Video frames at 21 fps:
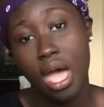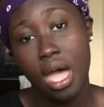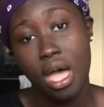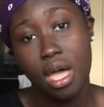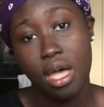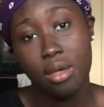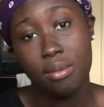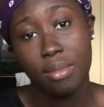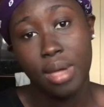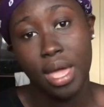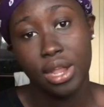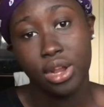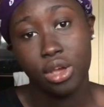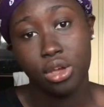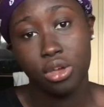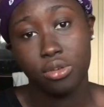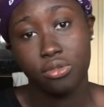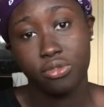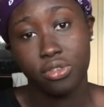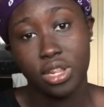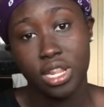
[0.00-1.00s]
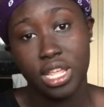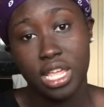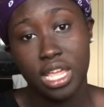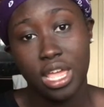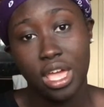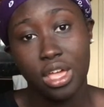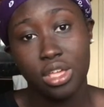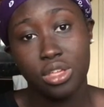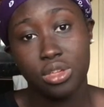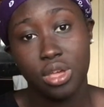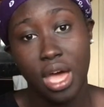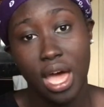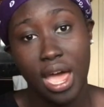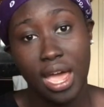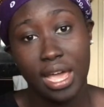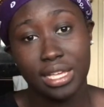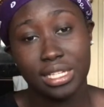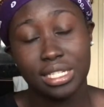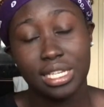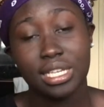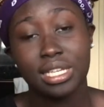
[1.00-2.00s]
um and hopefully you
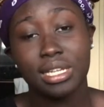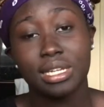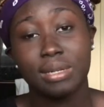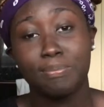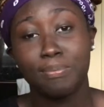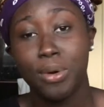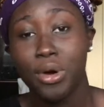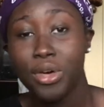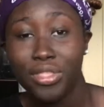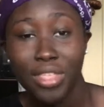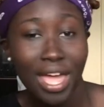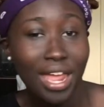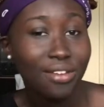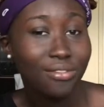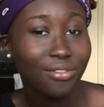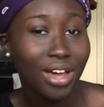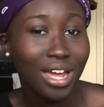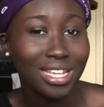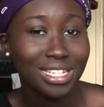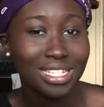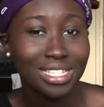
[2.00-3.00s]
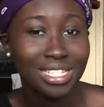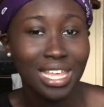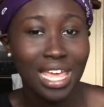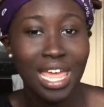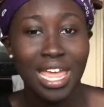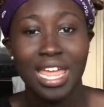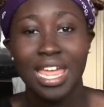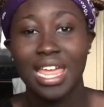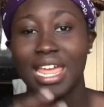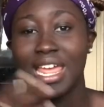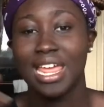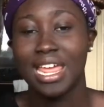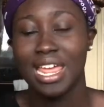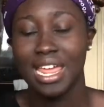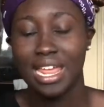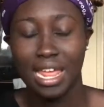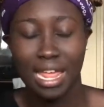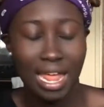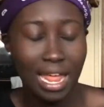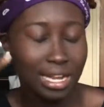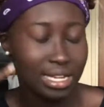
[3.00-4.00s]
guys can put that advice
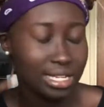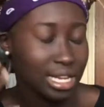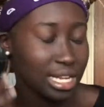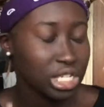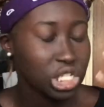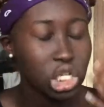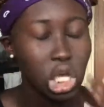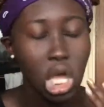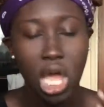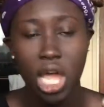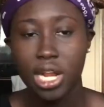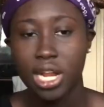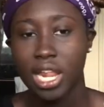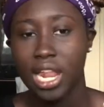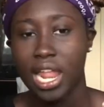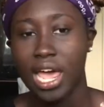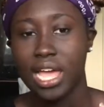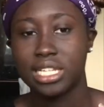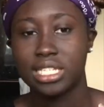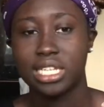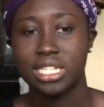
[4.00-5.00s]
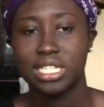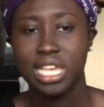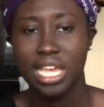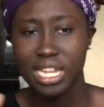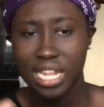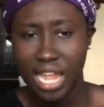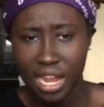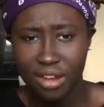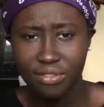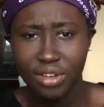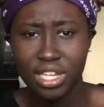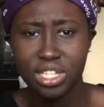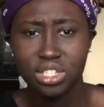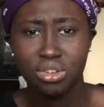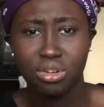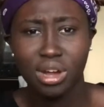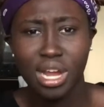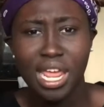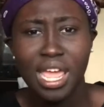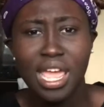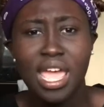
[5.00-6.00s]
and internalize it, take that advice,
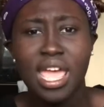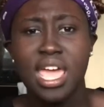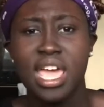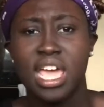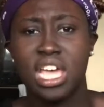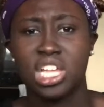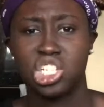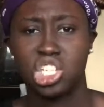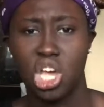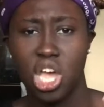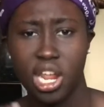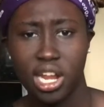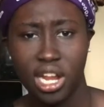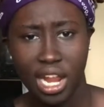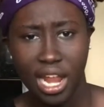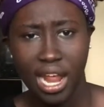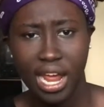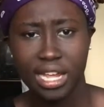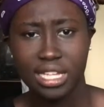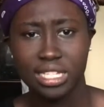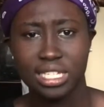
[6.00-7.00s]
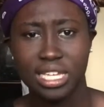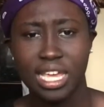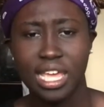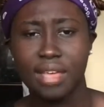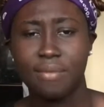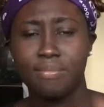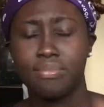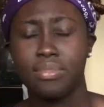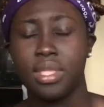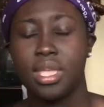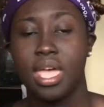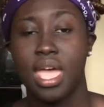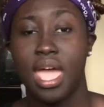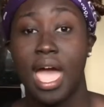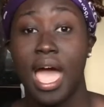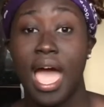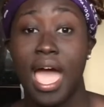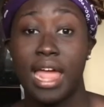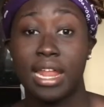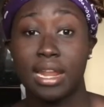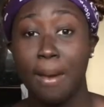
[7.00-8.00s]
sorry, internalize it
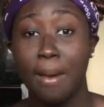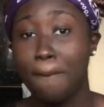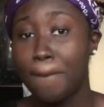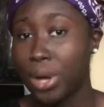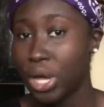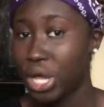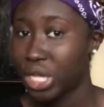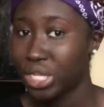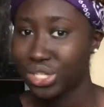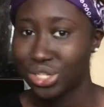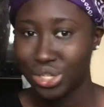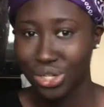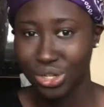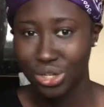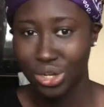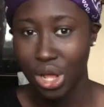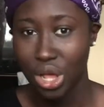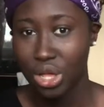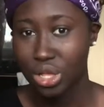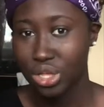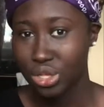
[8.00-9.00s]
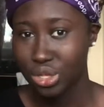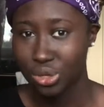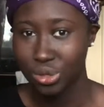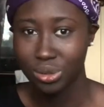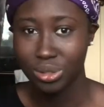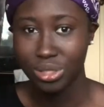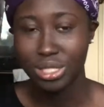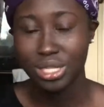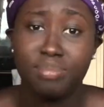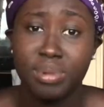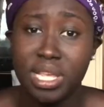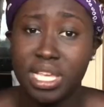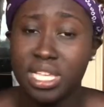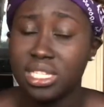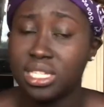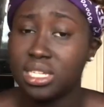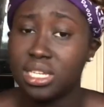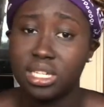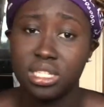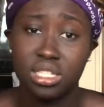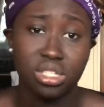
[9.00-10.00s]
and put it to good use.
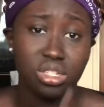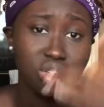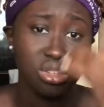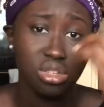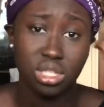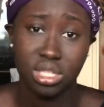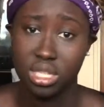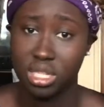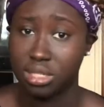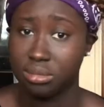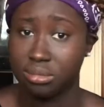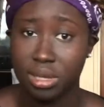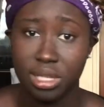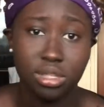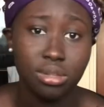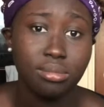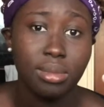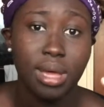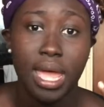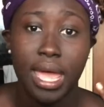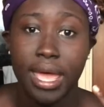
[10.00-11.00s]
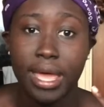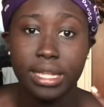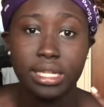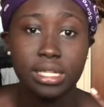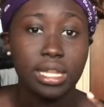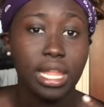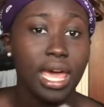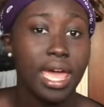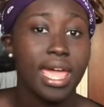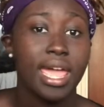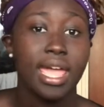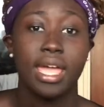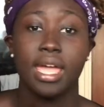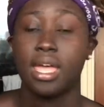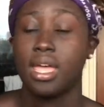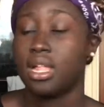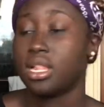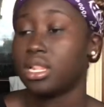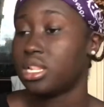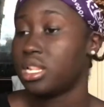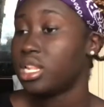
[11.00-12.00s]
Please excuse this mess on my head. Like
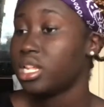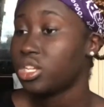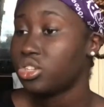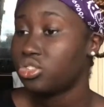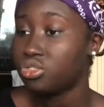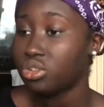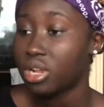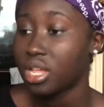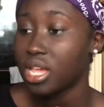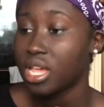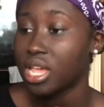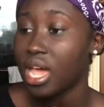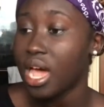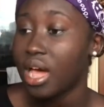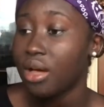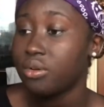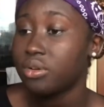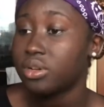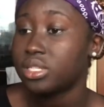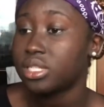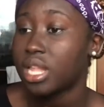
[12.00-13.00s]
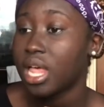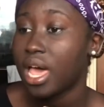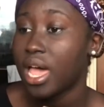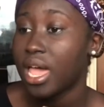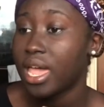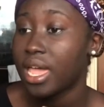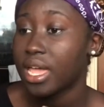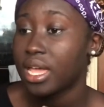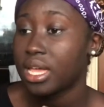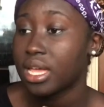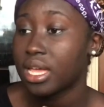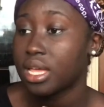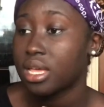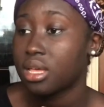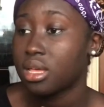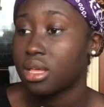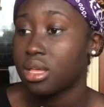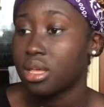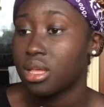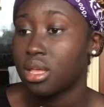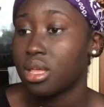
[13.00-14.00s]
literally I was like,
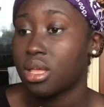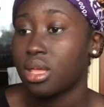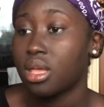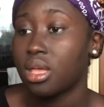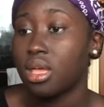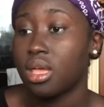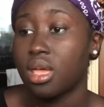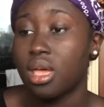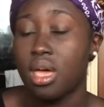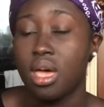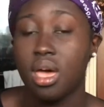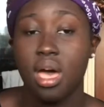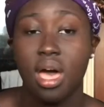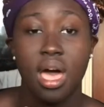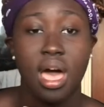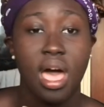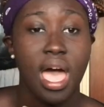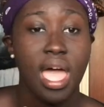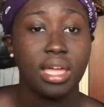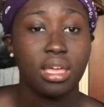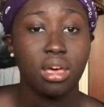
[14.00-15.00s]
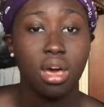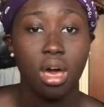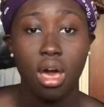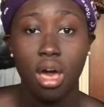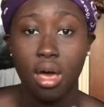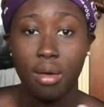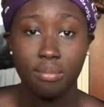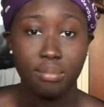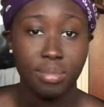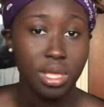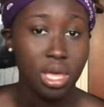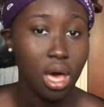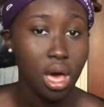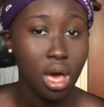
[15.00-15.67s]
I can't be